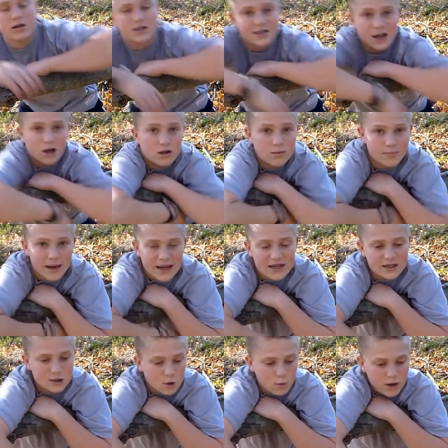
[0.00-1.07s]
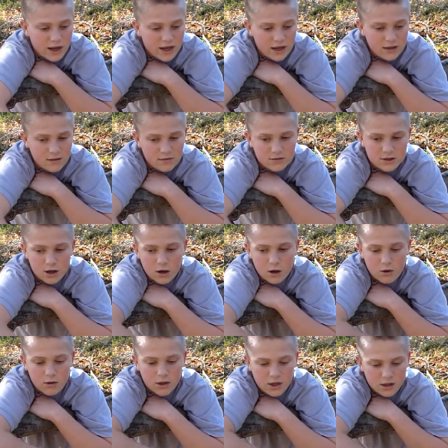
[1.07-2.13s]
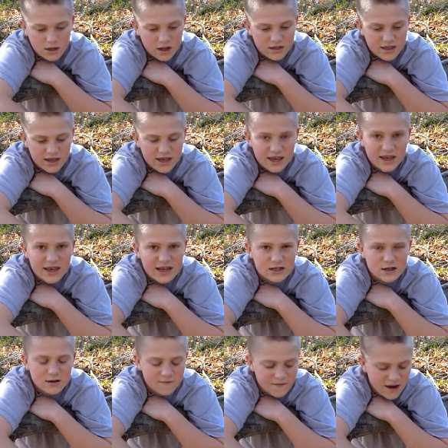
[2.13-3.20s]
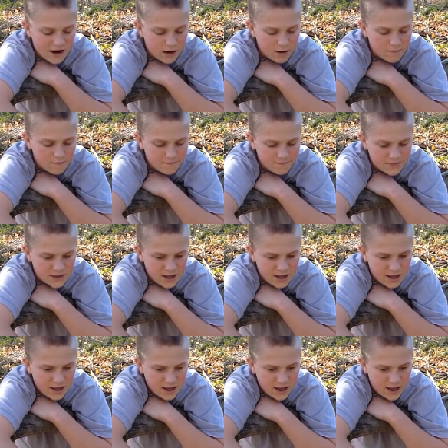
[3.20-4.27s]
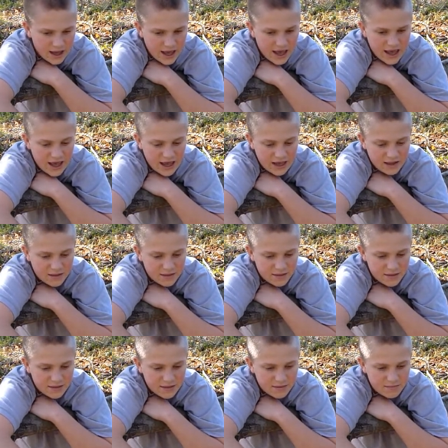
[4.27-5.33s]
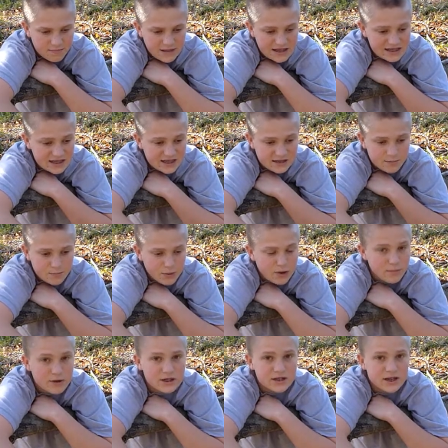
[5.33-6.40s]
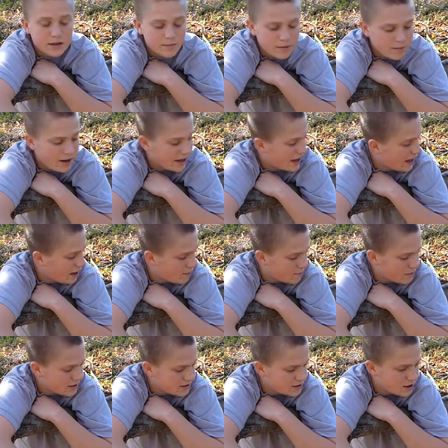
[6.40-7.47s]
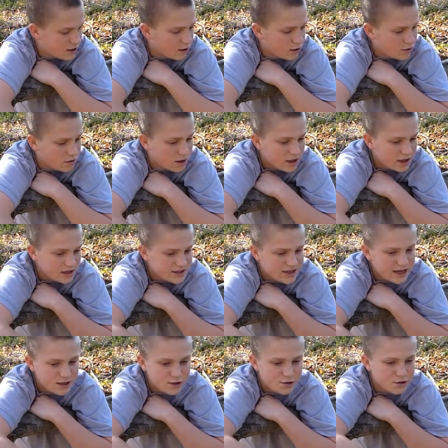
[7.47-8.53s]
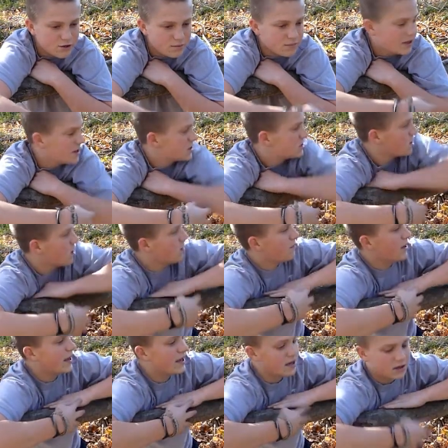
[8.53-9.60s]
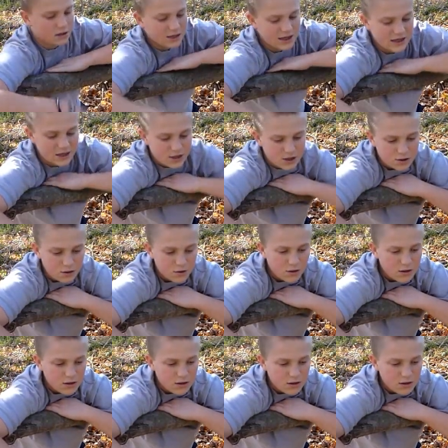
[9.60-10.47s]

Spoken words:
solid base away so nothing can catch on fire. And this is pretty much going to be my camp. So stay tuned. I'm going to start making a lean-to.